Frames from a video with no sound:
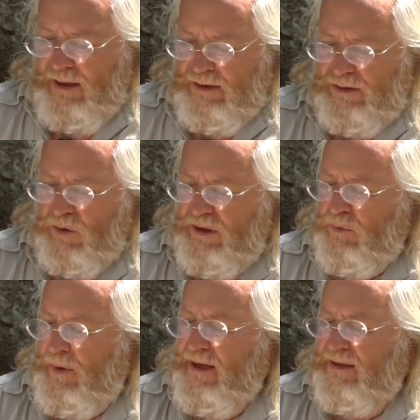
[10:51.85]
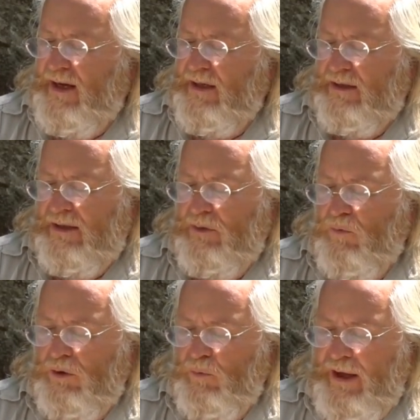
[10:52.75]
So this page says that
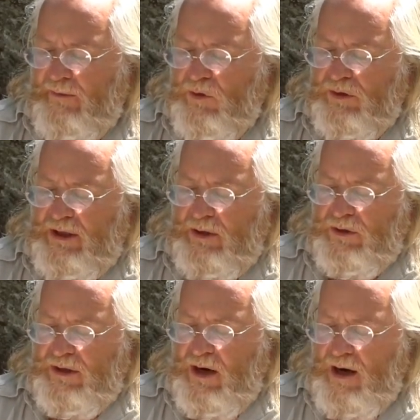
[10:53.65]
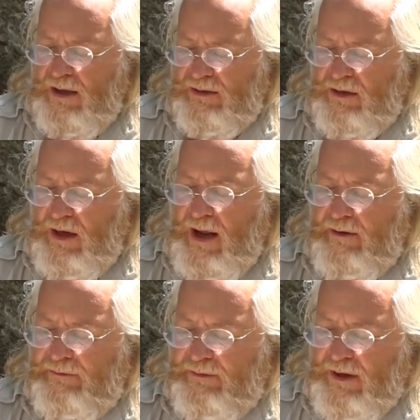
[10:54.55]
what we have not healed in our heart and
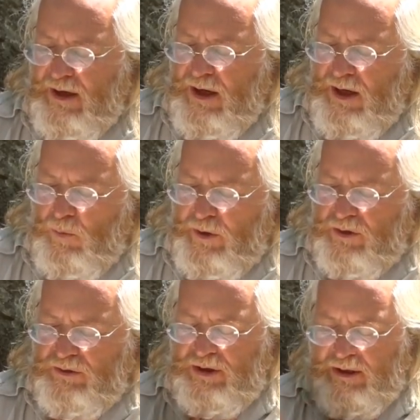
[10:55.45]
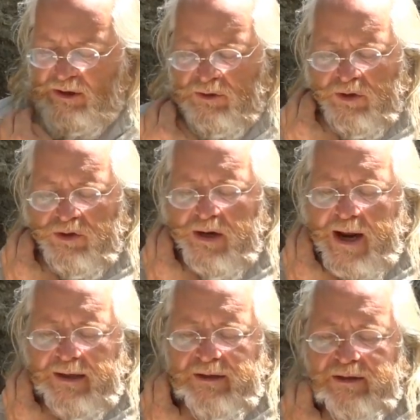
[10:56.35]
life, we continue to
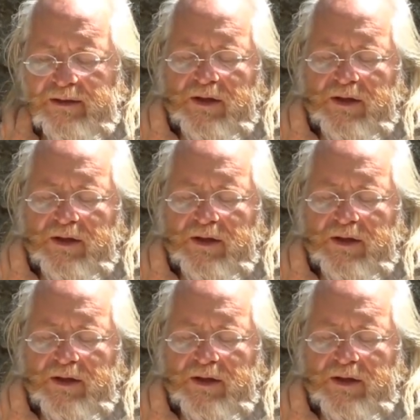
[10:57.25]
attract,